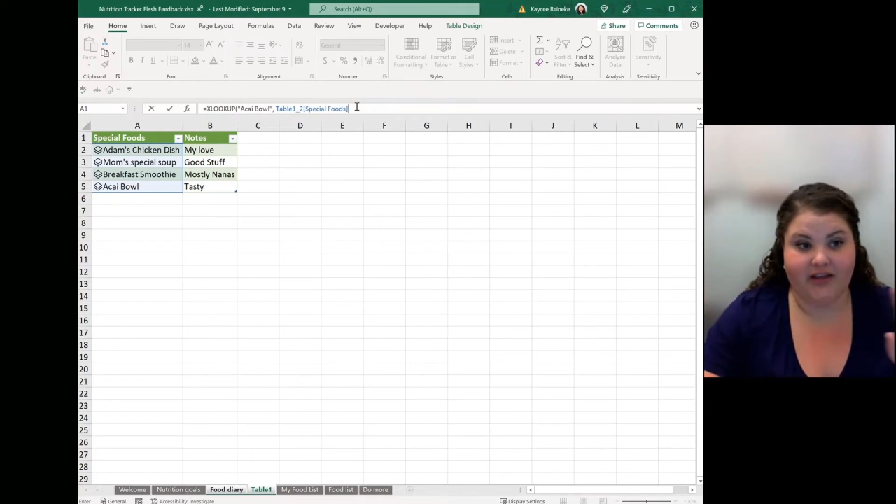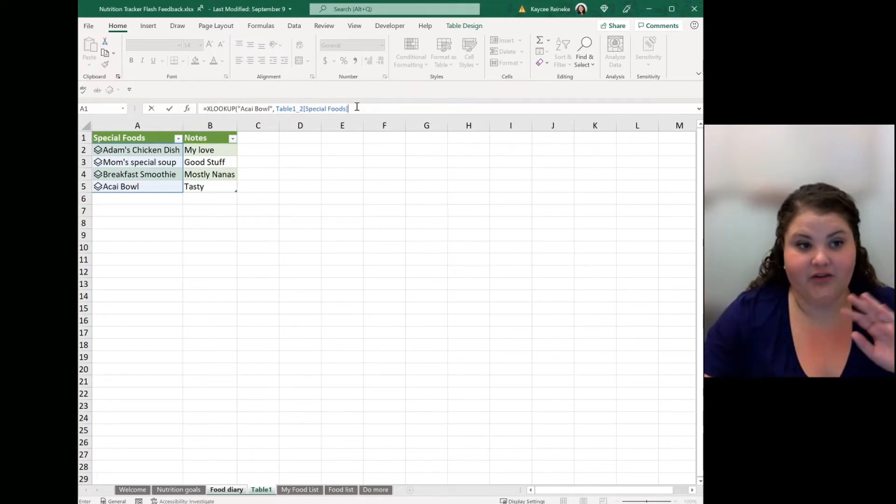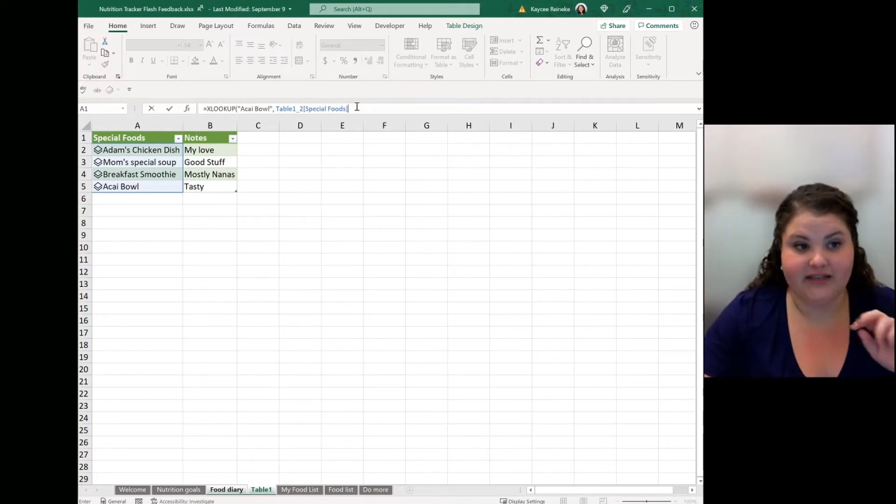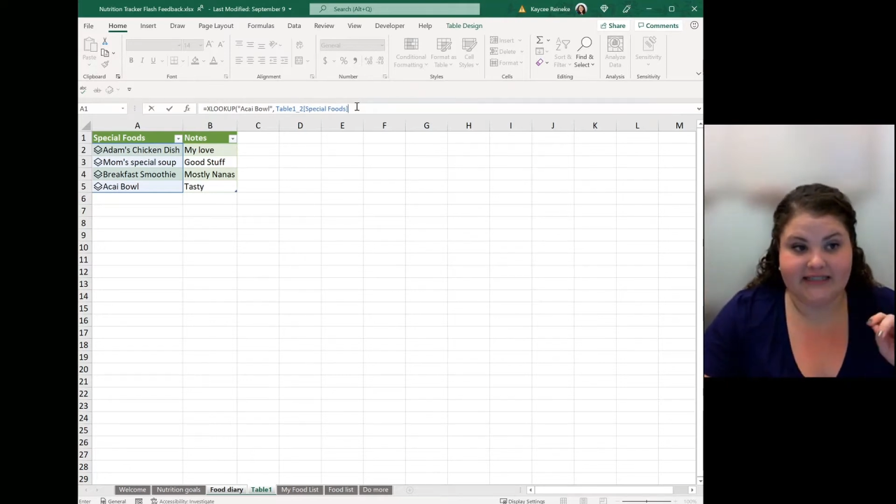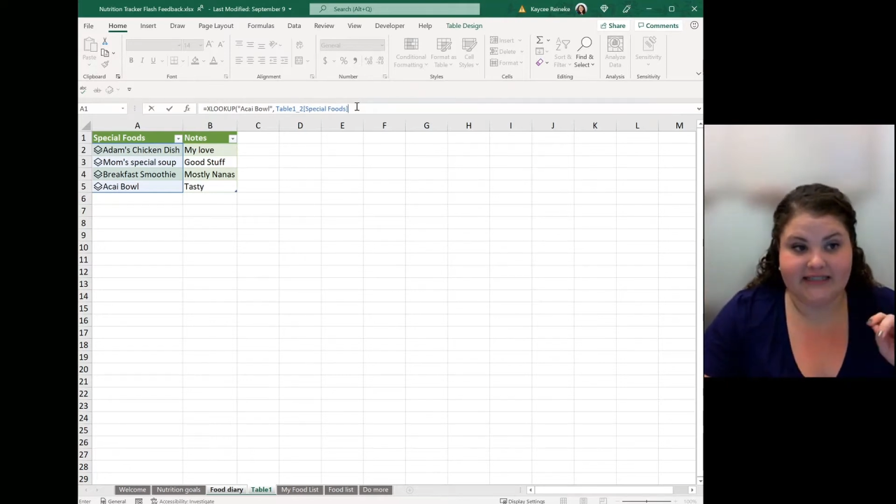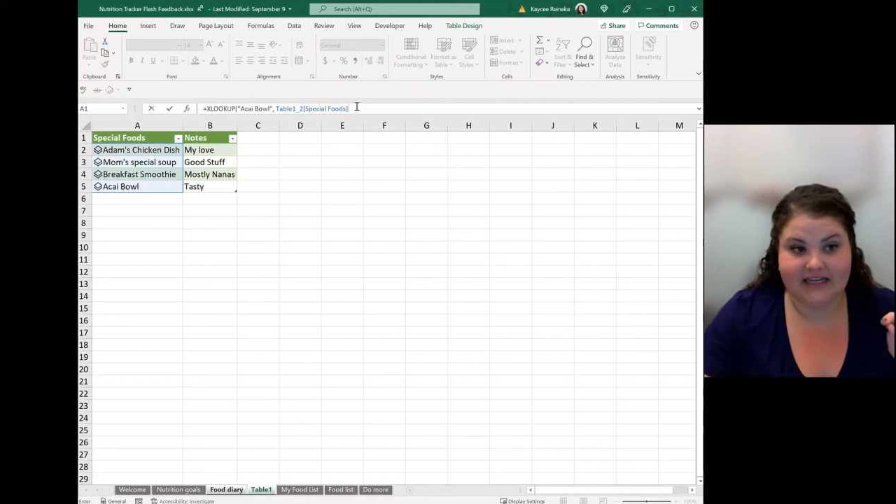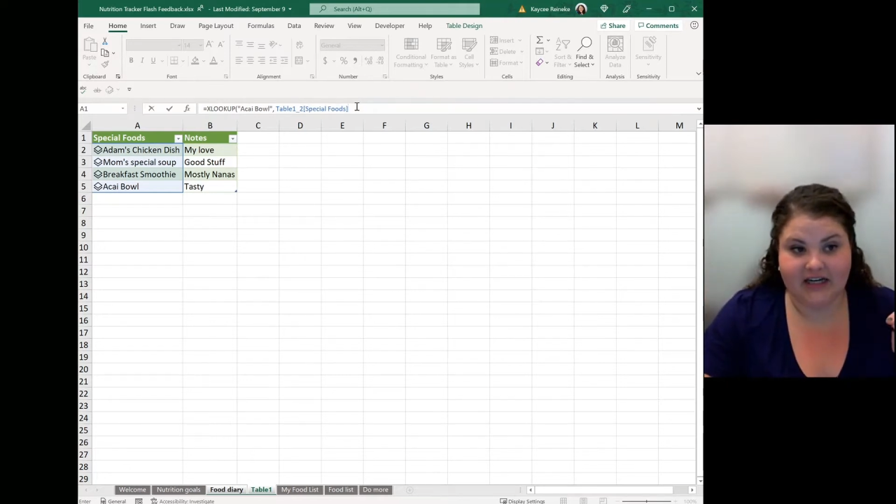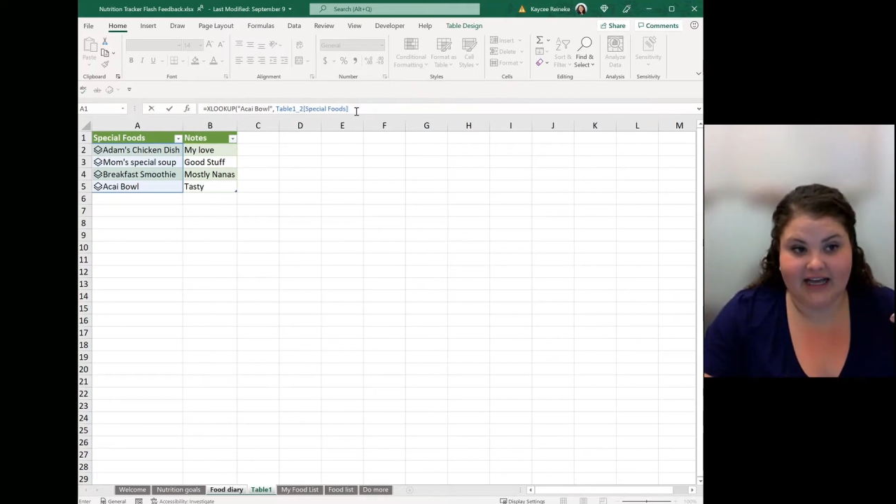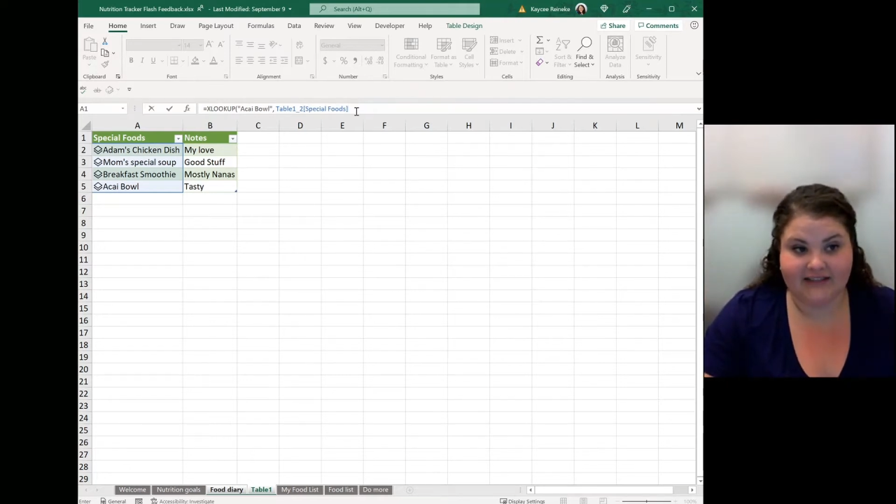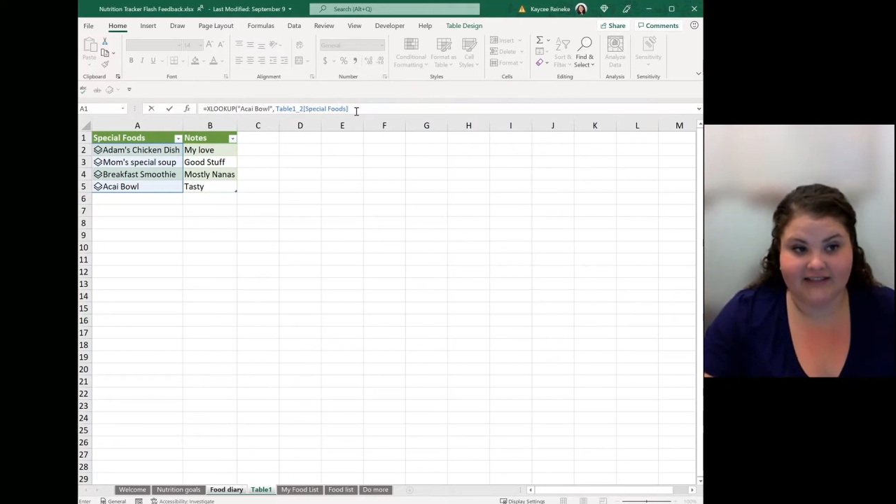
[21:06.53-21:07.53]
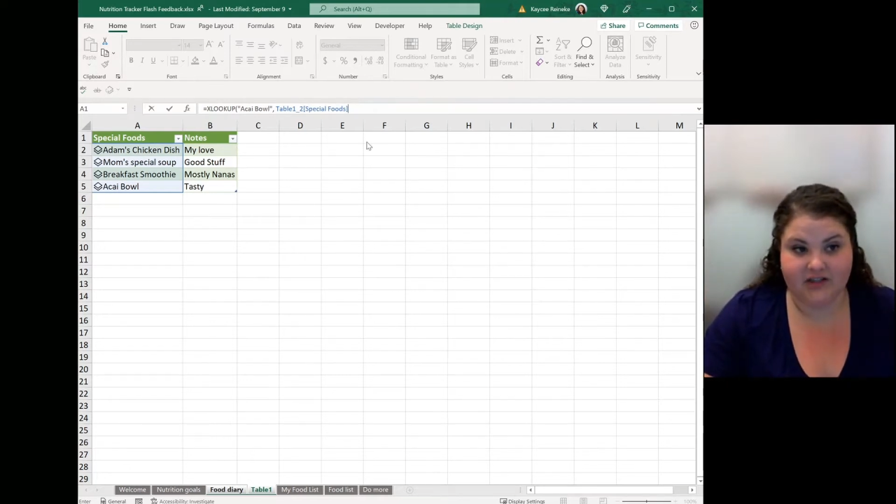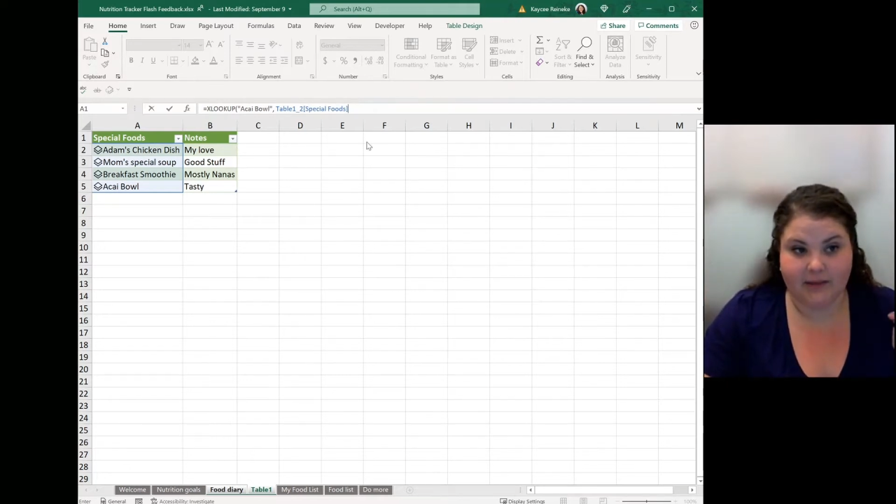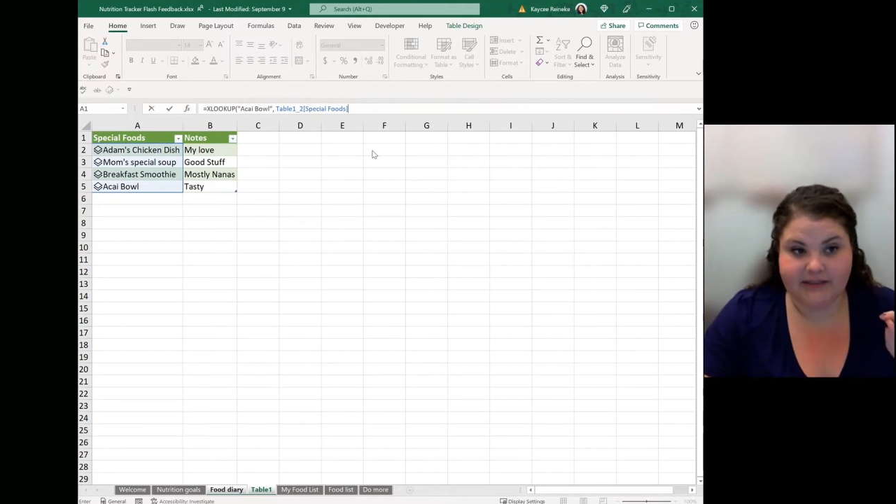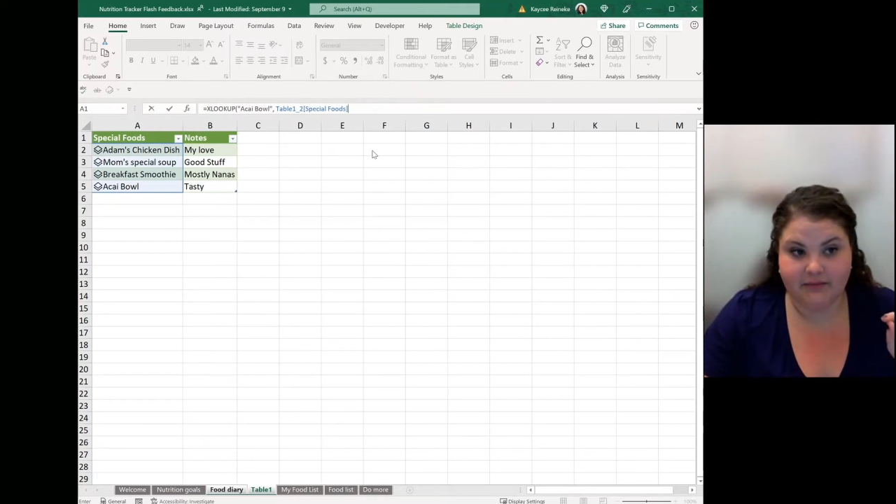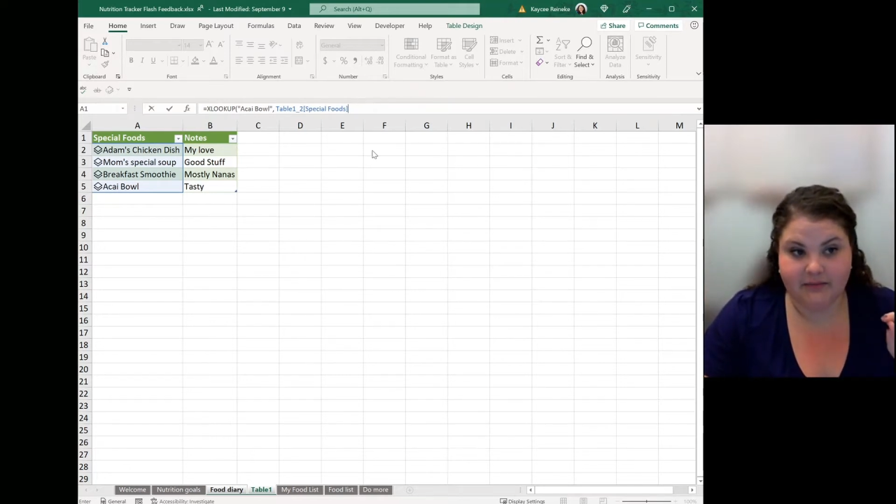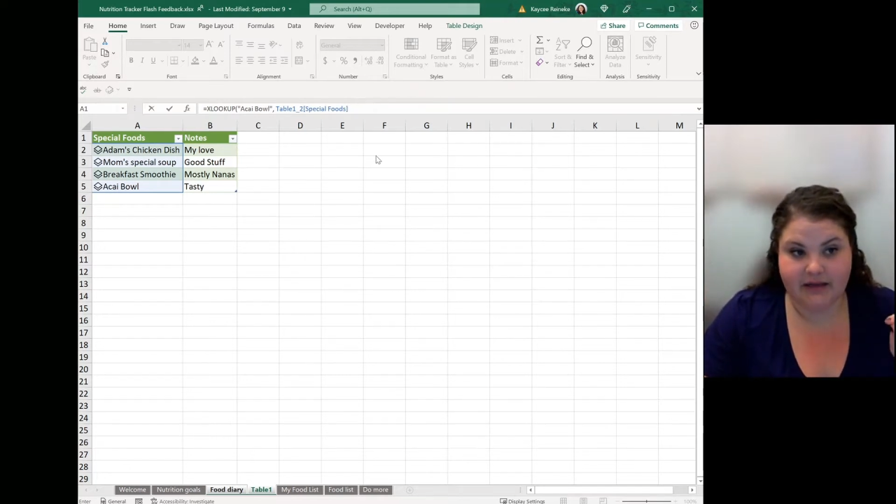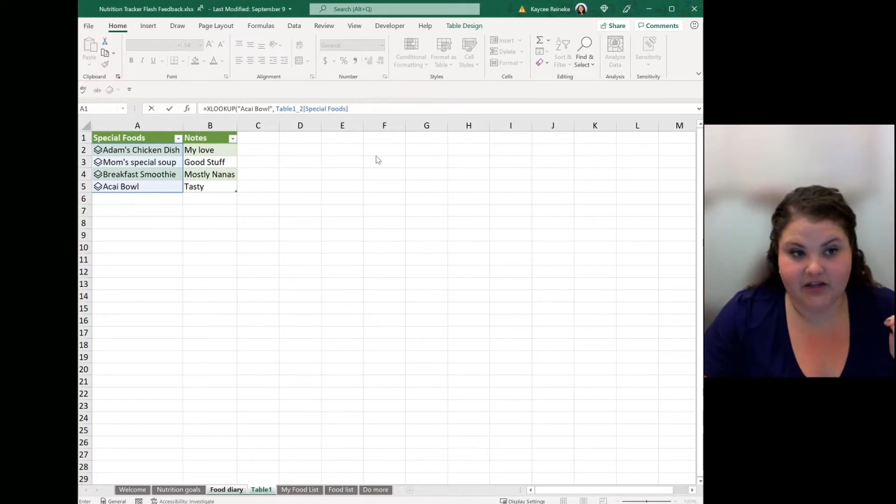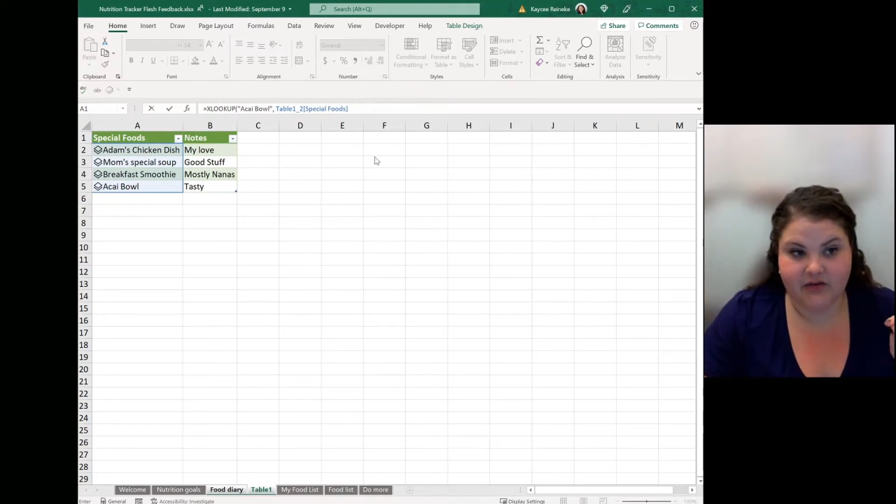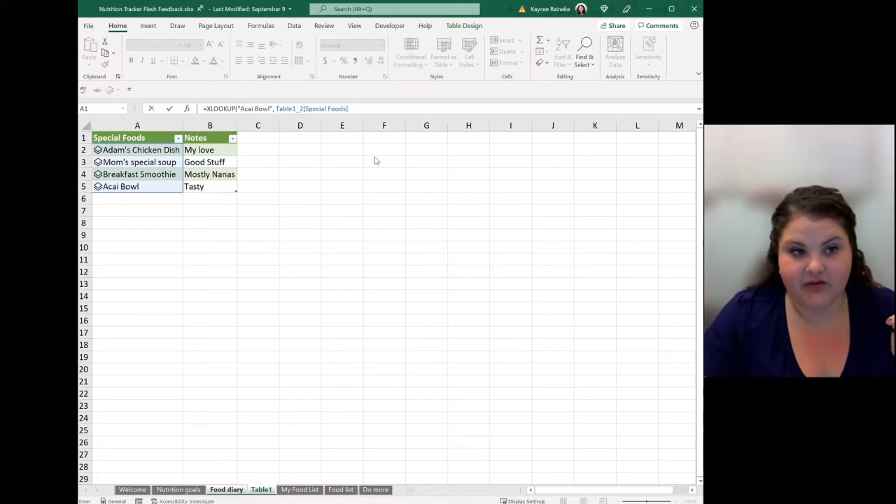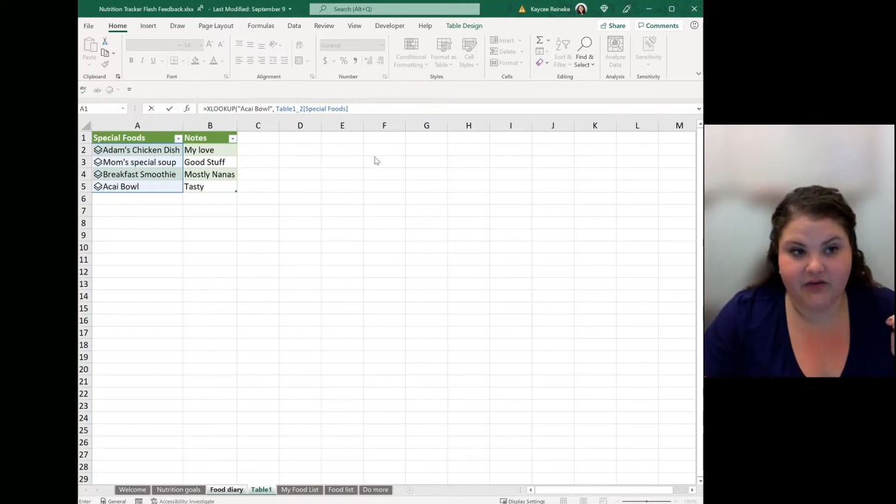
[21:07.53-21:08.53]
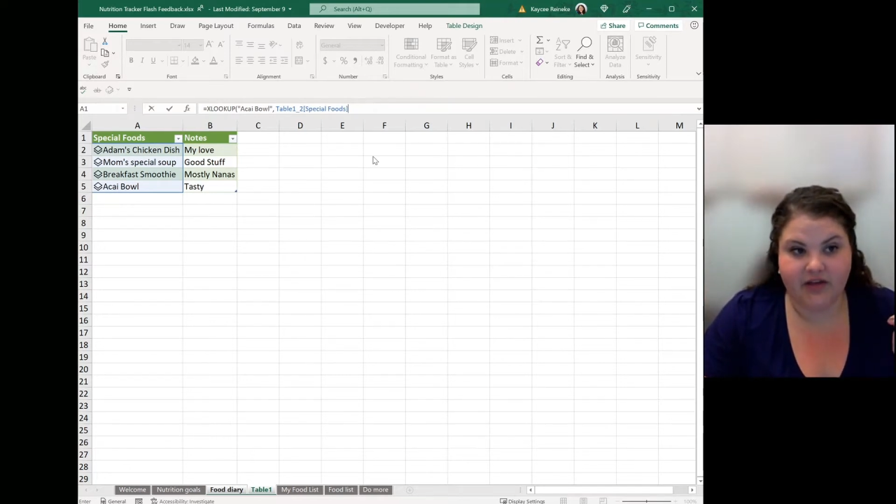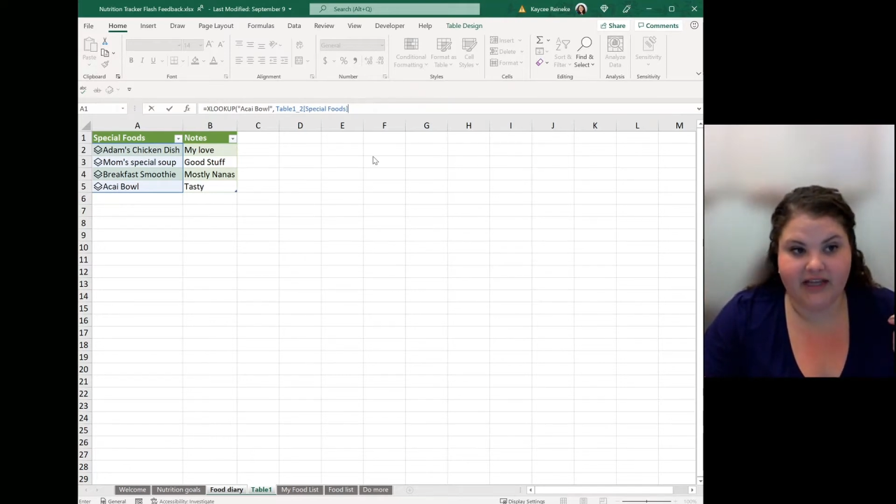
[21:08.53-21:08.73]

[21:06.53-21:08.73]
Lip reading: you can see here it has a drop-down menu